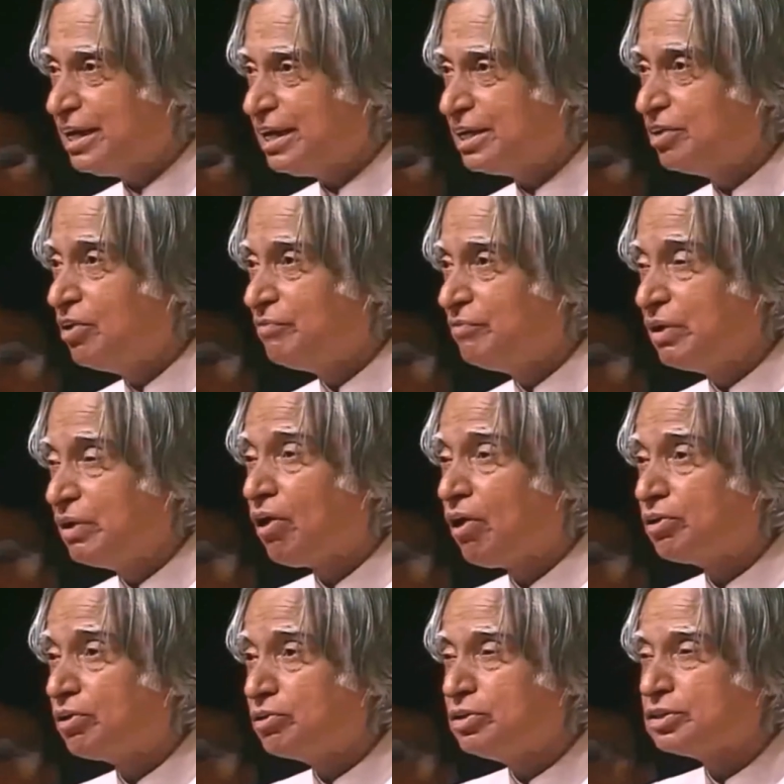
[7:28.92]
we
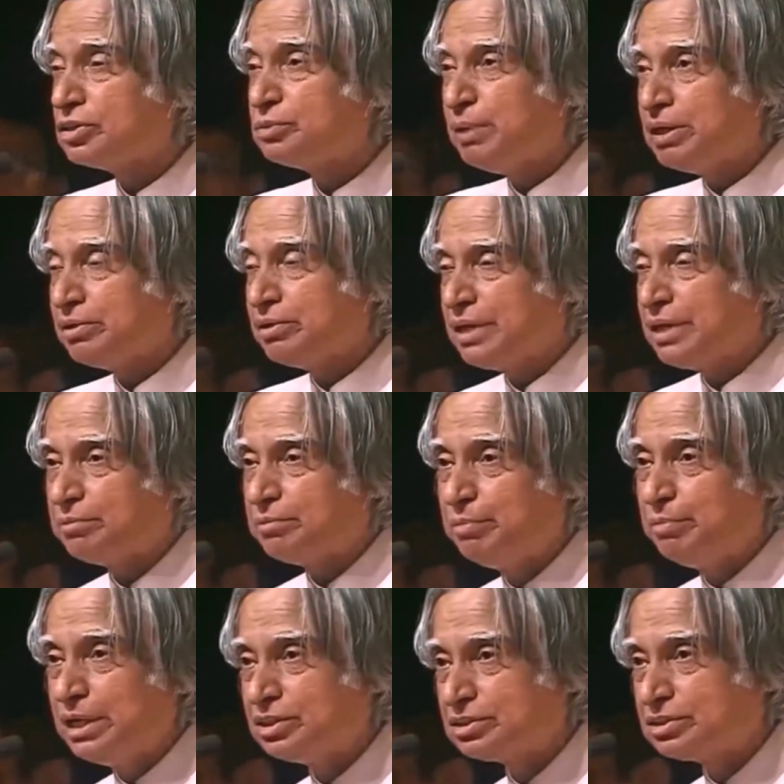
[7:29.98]
got into spin. That
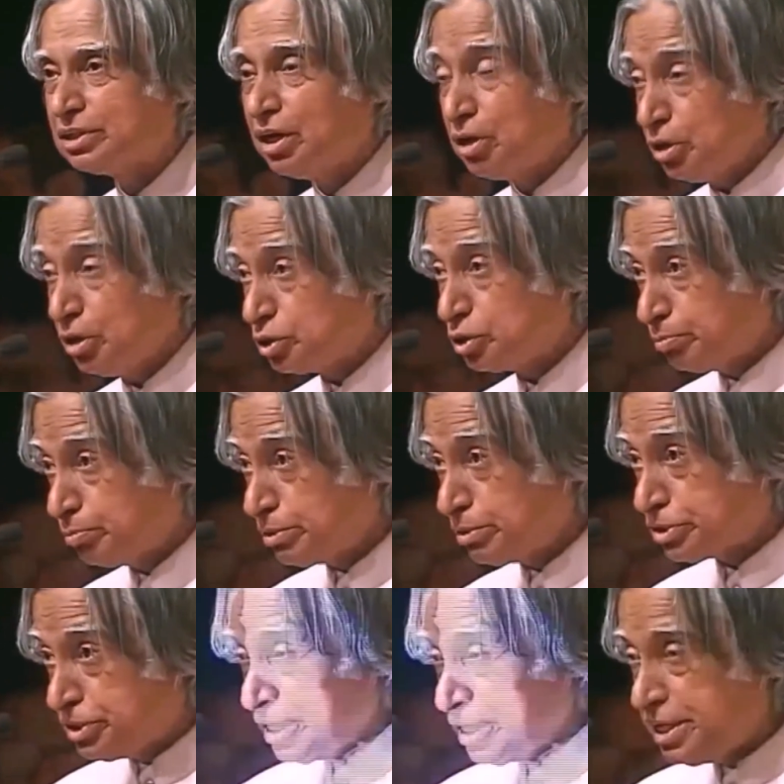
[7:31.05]
means it should be
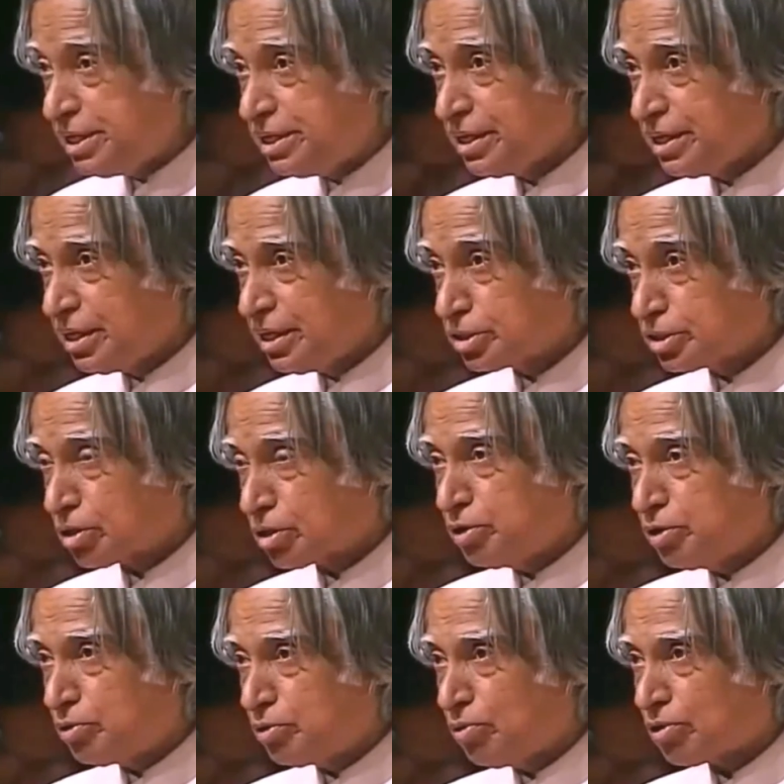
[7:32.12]
steady. It's a
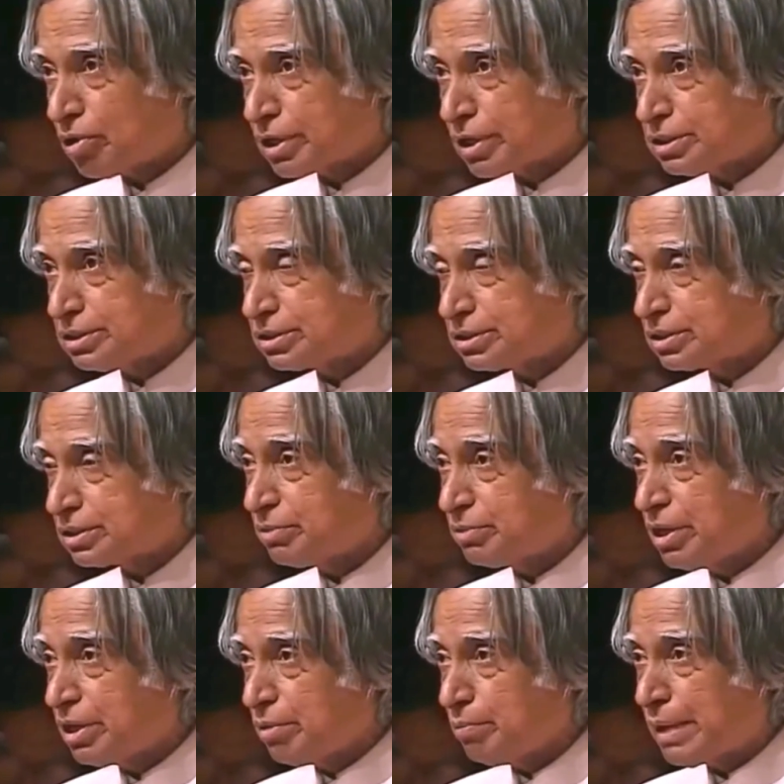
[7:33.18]
controlled rocket system
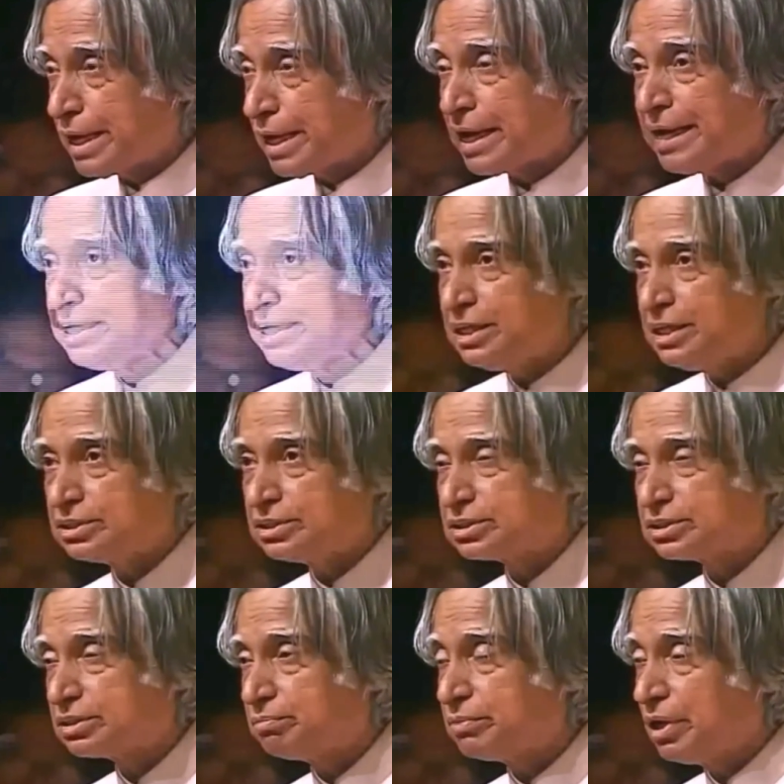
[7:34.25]
by a guidance
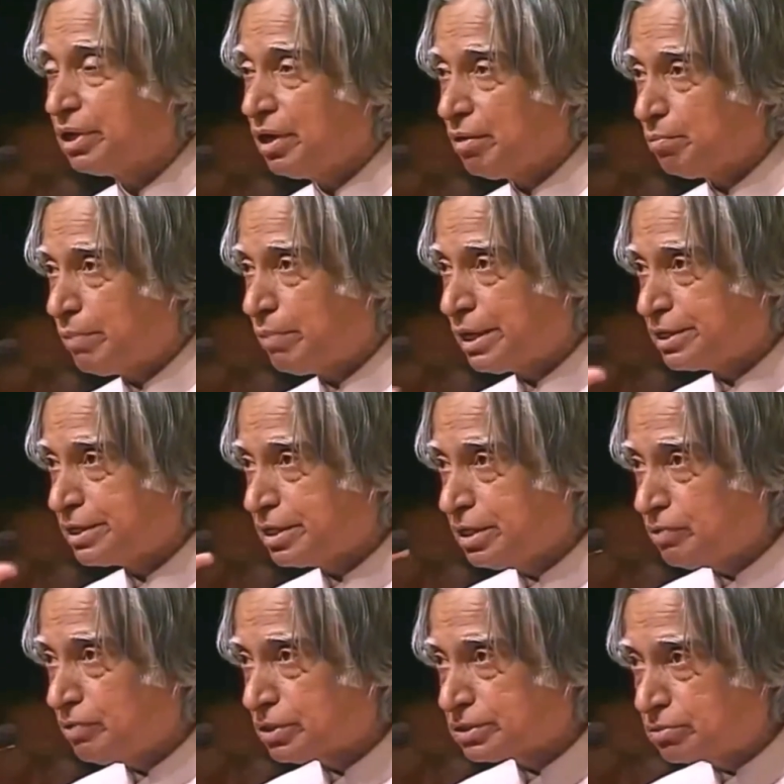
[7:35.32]
system, but
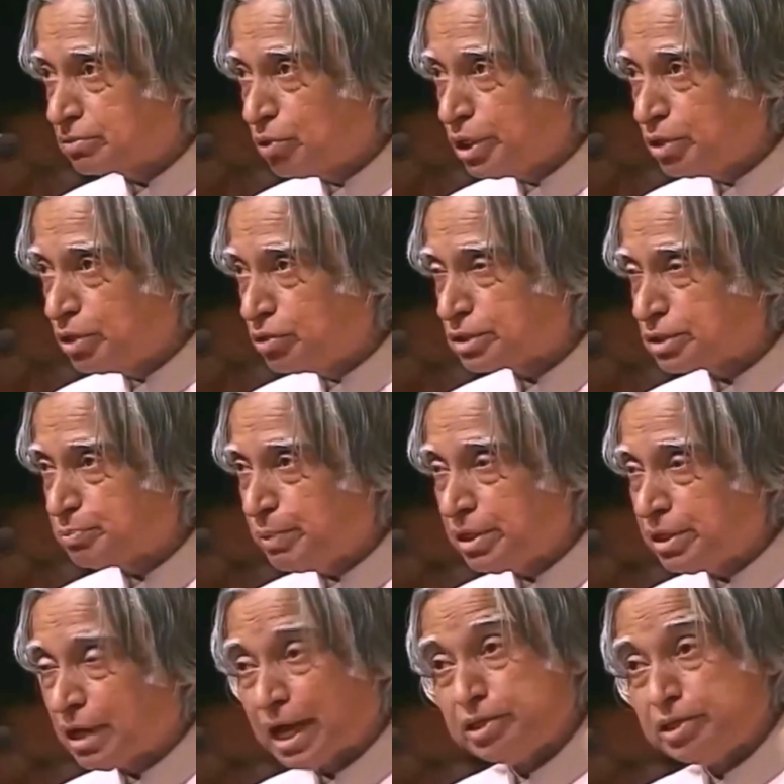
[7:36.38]
it was going to the
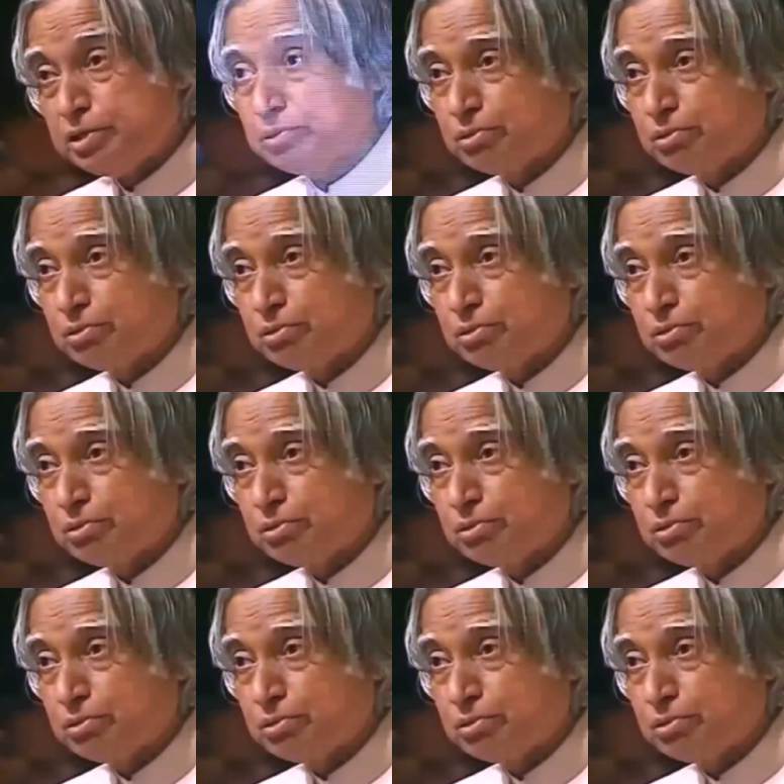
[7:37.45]
spin. I